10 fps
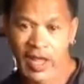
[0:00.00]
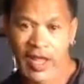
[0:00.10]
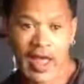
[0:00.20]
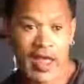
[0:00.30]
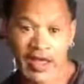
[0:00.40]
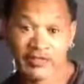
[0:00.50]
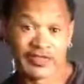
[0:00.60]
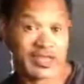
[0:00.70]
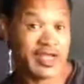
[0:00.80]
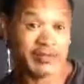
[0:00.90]
I have
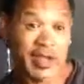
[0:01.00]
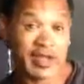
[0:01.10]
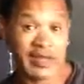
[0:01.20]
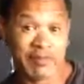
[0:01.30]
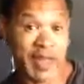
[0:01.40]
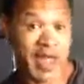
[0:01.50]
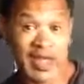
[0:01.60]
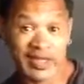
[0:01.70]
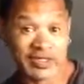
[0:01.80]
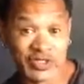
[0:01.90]
said my
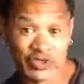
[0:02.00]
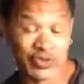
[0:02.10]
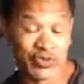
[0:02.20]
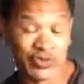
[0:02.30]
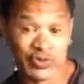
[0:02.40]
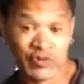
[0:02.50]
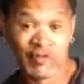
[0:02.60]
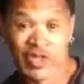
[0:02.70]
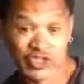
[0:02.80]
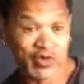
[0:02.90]
goodbyes to
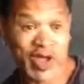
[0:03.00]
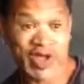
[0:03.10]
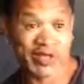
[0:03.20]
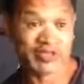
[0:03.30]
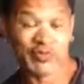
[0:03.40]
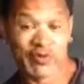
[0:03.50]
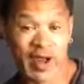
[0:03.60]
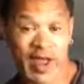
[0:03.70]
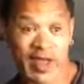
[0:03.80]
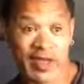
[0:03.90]
shrines of
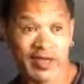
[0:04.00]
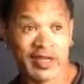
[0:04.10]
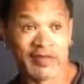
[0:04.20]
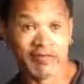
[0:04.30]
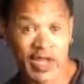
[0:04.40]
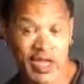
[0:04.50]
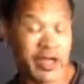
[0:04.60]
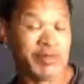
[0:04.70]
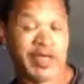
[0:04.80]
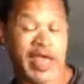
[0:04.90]
pride
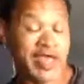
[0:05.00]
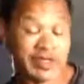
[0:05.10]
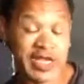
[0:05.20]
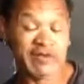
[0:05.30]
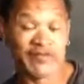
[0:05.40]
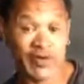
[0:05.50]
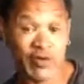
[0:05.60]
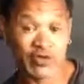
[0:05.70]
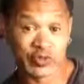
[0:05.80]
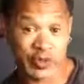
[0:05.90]
and them games that
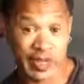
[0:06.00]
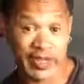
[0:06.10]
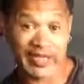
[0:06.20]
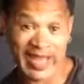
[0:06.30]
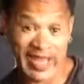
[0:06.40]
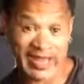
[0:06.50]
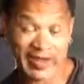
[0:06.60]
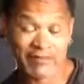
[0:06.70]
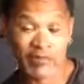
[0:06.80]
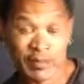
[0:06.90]
folks play,
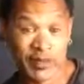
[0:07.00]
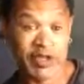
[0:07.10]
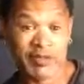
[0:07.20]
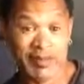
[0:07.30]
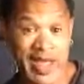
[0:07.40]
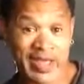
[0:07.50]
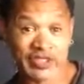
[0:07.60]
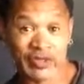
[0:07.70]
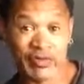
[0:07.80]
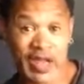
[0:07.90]
like putting
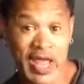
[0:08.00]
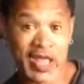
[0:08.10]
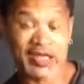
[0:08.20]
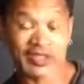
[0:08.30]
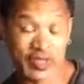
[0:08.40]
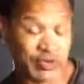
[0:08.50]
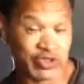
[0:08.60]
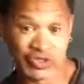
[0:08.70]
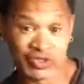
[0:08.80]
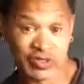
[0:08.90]
masks on lies,
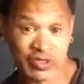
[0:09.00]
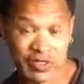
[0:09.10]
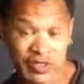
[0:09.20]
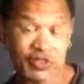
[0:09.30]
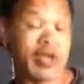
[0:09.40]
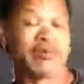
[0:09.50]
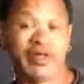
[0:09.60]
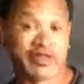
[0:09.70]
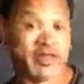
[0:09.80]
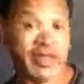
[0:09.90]
cause you got
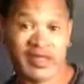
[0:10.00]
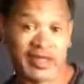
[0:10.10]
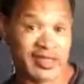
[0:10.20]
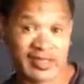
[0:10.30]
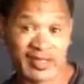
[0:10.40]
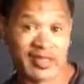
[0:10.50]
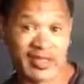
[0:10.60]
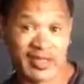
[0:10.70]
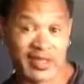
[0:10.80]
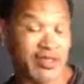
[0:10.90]
me
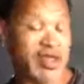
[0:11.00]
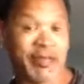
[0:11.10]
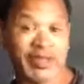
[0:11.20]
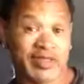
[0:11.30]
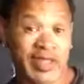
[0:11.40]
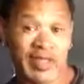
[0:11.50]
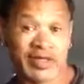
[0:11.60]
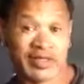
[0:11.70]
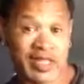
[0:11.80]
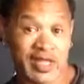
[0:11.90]
thinking. You got me
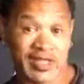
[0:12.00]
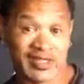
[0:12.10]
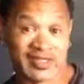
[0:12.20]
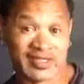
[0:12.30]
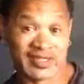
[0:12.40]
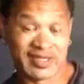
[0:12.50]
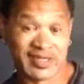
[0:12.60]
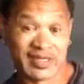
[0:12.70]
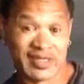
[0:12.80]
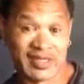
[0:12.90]
thinking things.
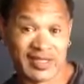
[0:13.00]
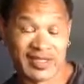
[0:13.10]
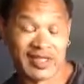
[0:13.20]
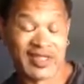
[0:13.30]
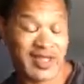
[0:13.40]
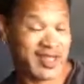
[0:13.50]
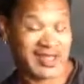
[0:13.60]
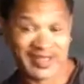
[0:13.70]
Yeah.